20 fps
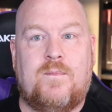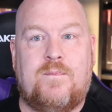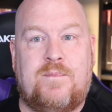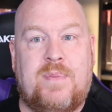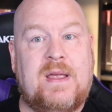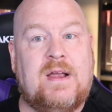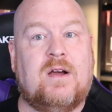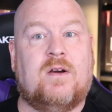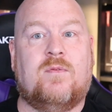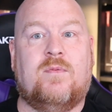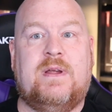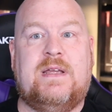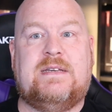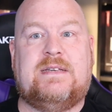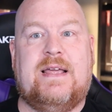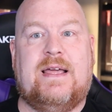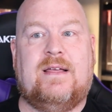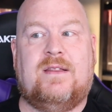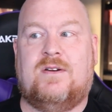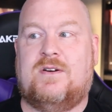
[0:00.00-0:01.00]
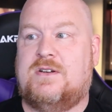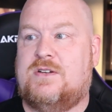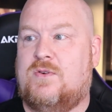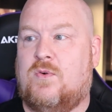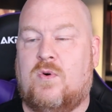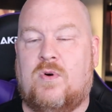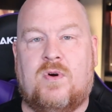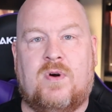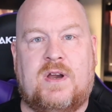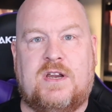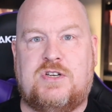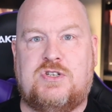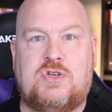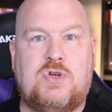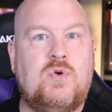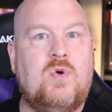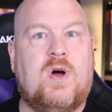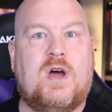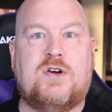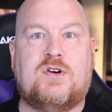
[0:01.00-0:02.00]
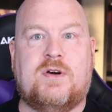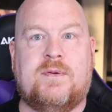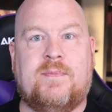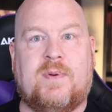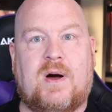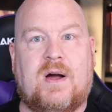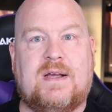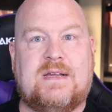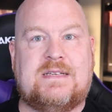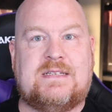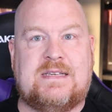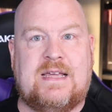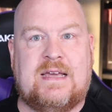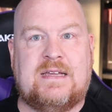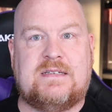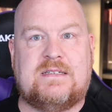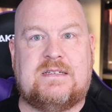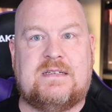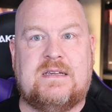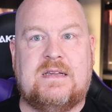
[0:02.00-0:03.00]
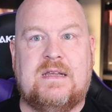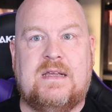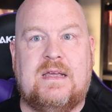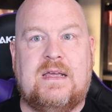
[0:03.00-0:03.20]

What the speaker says: bigger retailers ordering 200 box sets